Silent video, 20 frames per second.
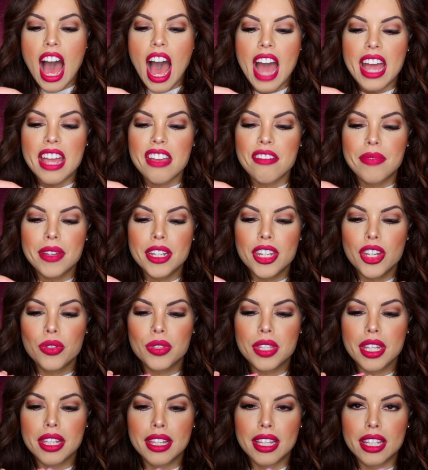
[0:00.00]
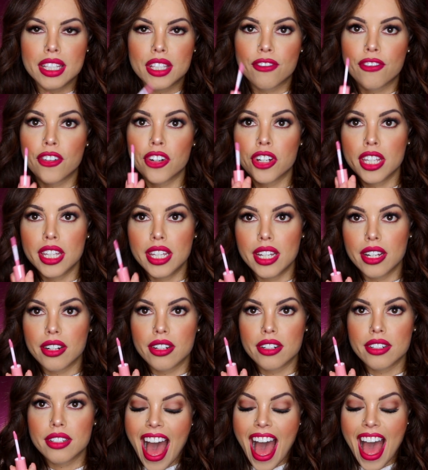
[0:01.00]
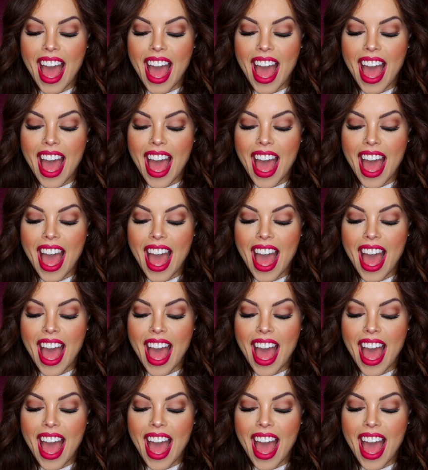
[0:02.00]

I have been using these for years.